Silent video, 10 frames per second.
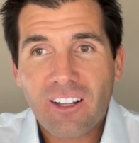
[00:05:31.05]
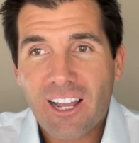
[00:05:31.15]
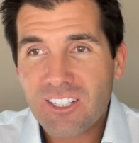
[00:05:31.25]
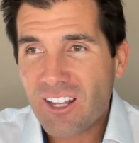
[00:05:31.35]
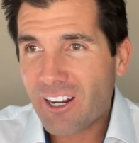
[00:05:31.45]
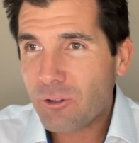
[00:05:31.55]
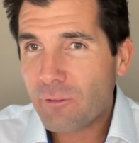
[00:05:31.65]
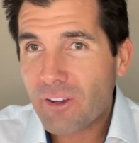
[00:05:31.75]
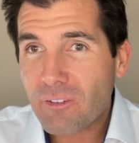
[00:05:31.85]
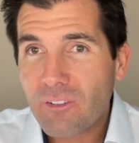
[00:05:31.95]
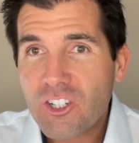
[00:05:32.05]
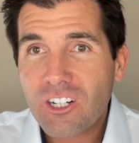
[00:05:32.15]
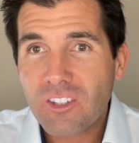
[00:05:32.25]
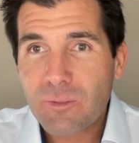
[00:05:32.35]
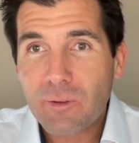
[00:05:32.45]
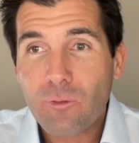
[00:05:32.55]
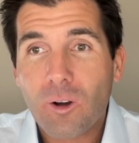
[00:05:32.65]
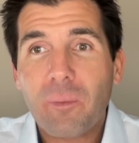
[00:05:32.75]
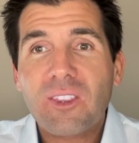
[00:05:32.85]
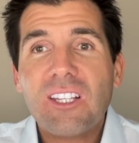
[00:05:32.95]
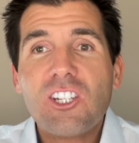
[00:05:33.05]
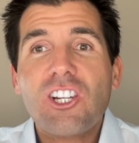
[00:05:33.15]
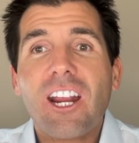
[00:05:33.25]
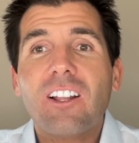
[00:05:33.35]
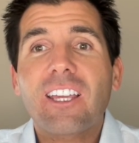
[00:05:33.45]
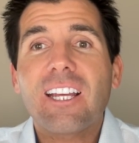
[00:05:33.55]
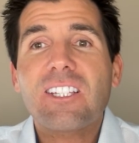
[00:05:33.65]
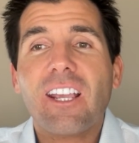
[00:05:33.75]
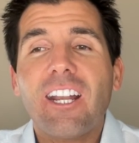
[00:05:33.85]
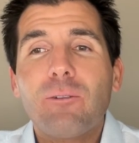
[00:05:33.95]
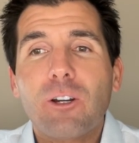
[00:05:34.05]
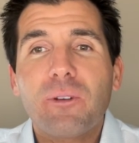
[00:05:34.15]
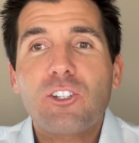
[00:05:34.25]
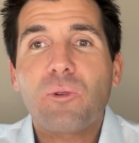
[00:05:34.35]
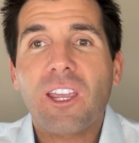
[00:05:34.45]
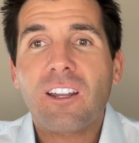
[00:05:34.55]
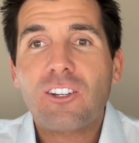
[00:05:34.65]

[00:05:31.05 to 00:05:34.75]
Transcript: I, I, don't know if I've ever shared this before, but this channel gets anywhere between